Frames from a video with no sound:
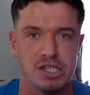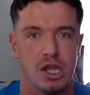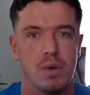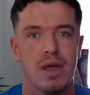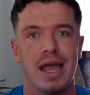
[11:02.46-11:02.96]
please
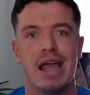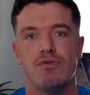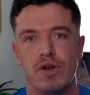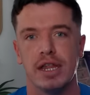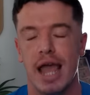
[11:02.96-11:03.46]
do.
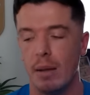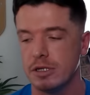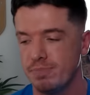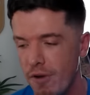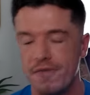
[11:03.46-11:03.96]
It really
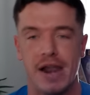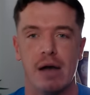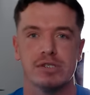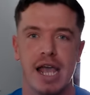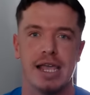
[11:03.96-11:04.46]
helps. But for
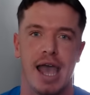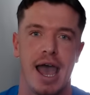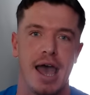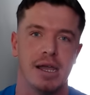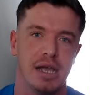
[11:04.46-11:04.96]
now, take
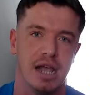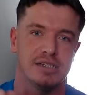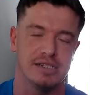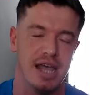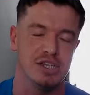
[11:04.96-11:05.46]
care
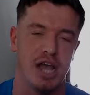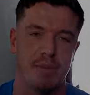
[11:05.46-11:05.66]
and stay